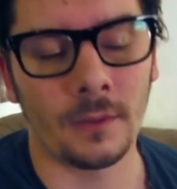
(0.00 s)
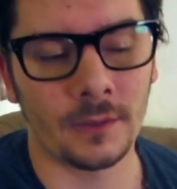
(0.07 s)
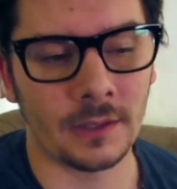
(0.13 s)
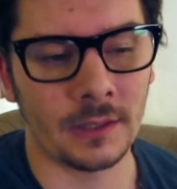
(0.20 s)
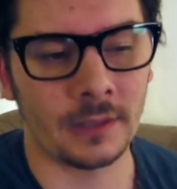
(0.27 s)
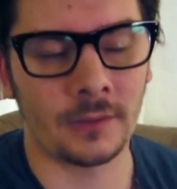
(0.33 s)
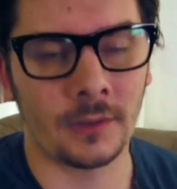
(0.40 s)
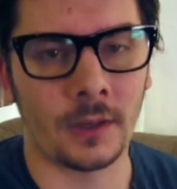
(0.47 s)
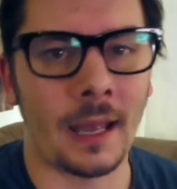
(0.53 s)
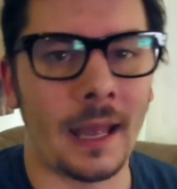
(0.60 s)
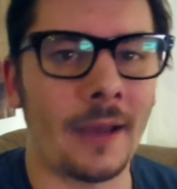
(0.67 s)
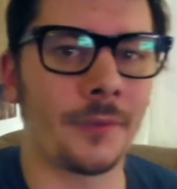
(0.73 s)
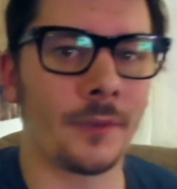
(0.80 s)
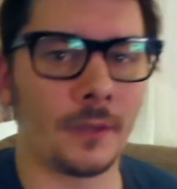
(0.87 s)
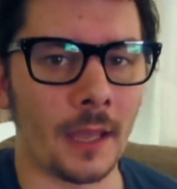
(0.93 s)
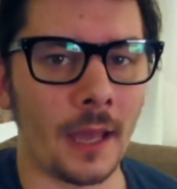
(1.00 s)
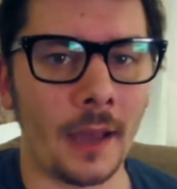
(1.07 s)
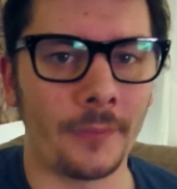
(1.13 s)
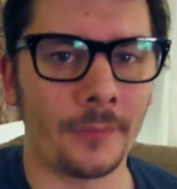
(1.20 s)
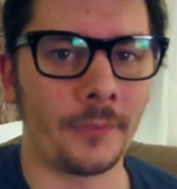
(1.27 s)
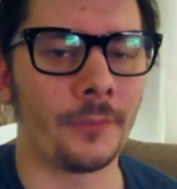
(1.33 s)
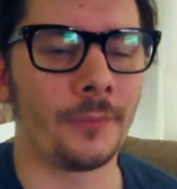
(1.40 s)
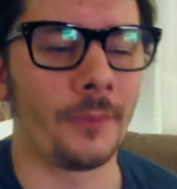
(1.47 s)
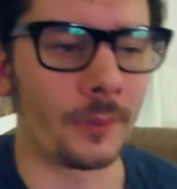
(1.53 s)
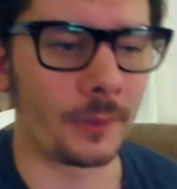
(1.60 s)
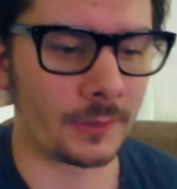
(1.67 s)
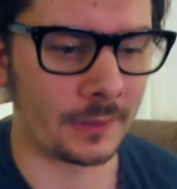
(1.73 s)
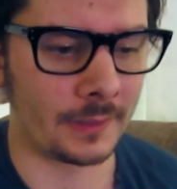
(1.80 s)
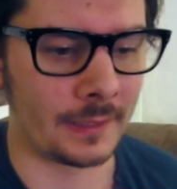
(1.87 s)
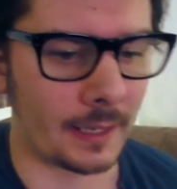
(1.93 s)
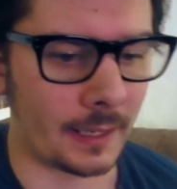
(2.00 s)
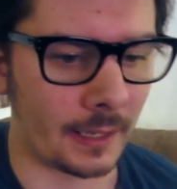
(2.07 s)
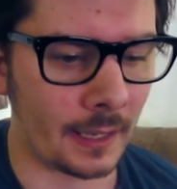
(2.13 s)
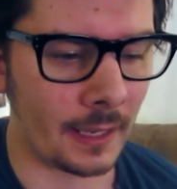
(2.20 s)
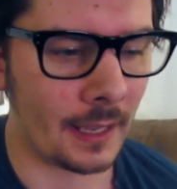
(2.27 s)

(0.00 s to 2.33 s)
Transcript: she took half of the day off for today.